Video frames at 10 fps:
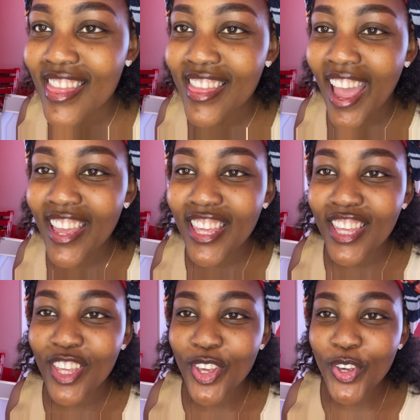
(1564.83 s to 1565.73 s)

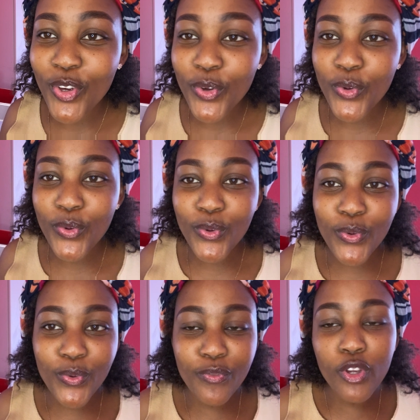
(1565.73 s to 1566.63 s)
Thank
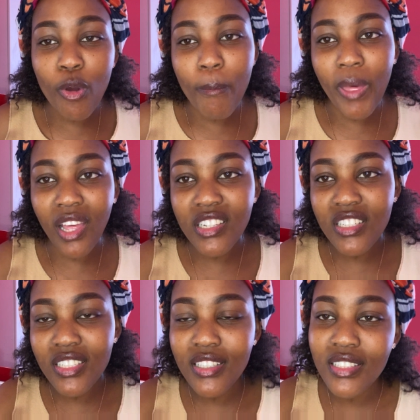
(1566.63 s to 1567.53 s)
you for your
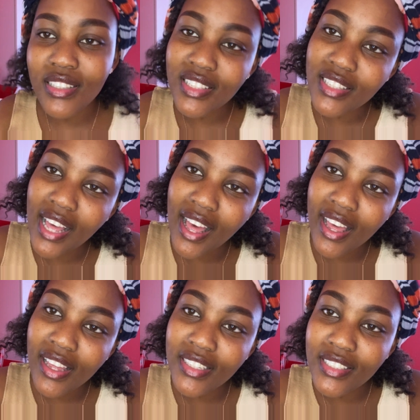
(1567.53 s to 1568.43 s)
patience,
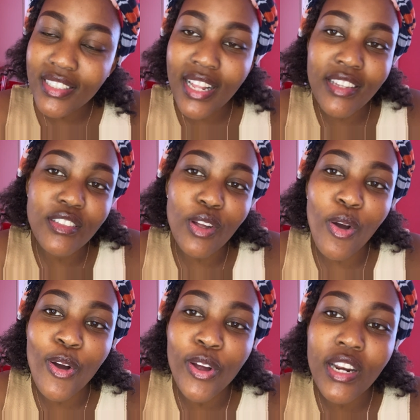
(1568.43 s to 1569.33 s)
guys. Next
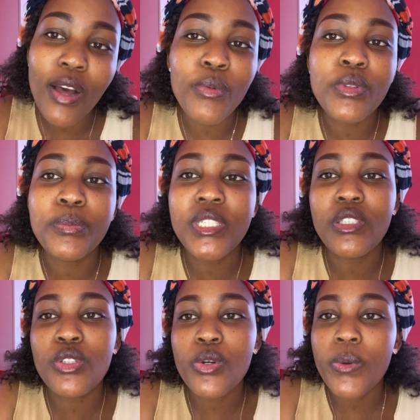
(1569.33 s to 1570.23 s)
on, I will be
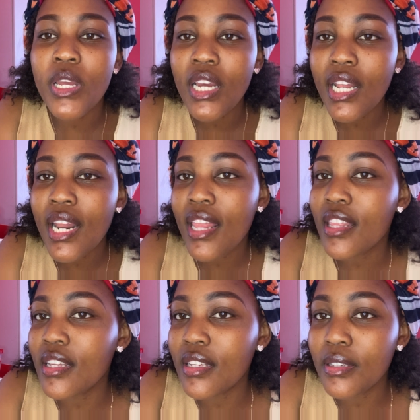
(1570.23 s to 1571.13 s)
doing
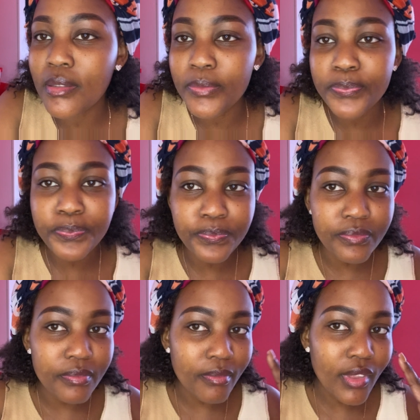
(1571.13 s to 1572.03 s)
another
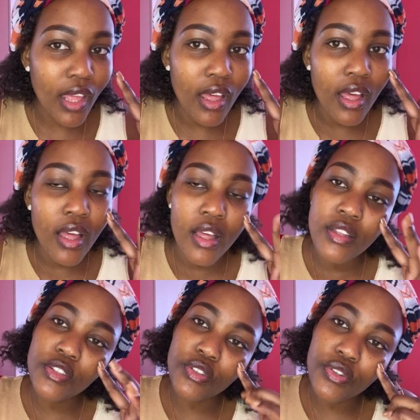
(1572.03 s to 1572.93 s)

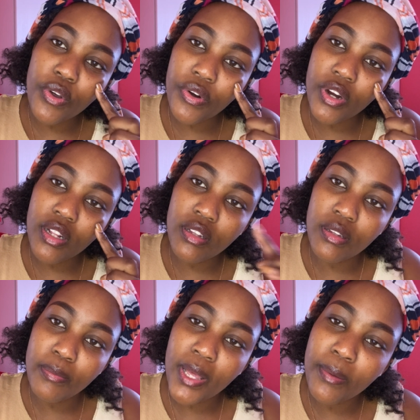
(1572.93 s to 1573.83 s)

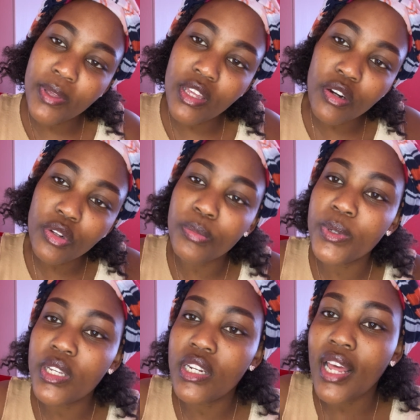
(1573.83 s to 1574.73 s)
tutorial. Maybe it'll
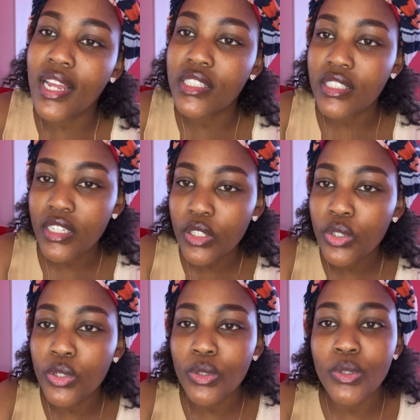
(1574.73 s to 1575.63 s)
be an
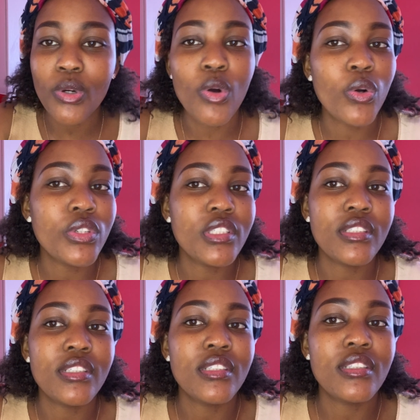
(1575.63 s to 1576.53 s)
eyeshadow or
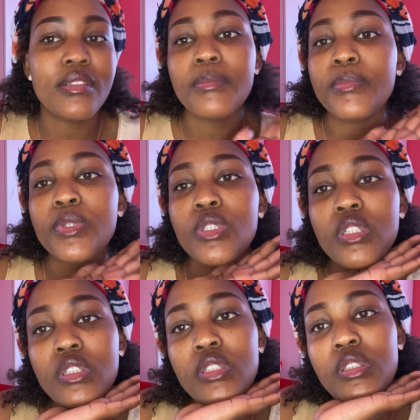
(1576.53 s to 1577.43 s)
just a
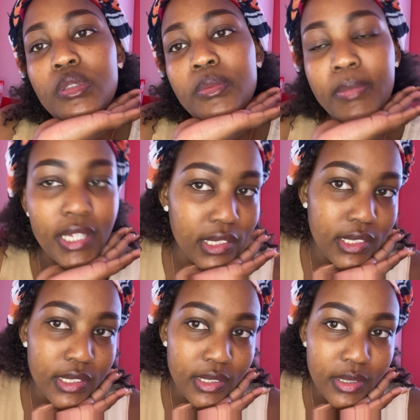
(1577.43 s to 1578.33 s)
simple
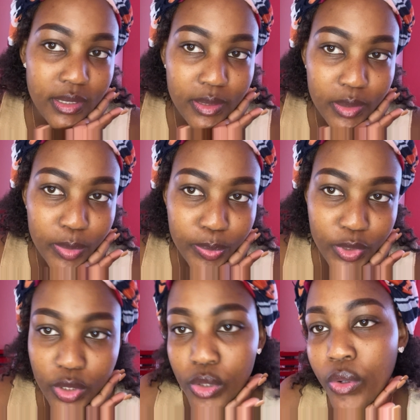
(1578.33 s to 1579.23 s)
makeup
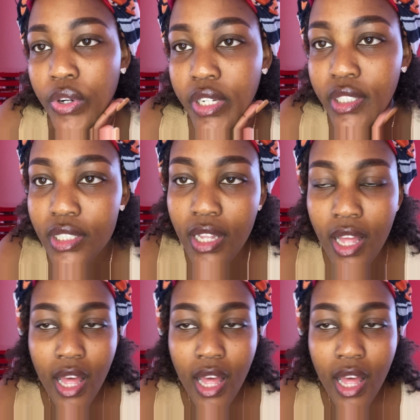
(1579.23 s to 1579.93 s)
tutorial.